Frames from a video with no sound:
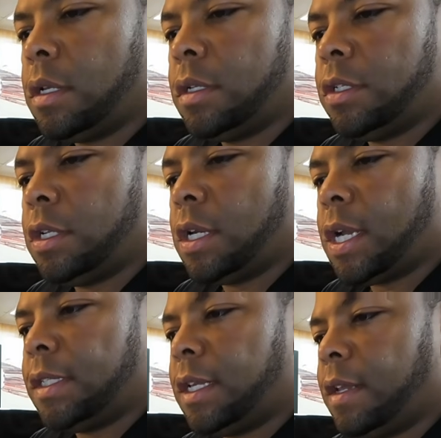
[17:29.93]
Should
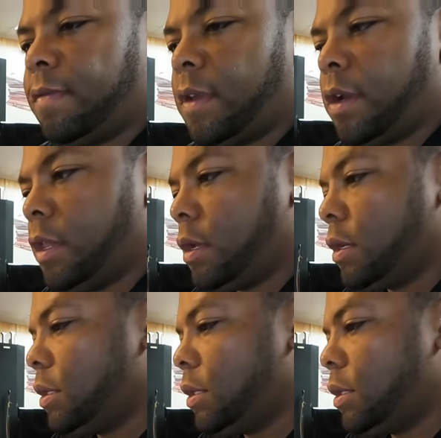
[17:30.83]
not take very long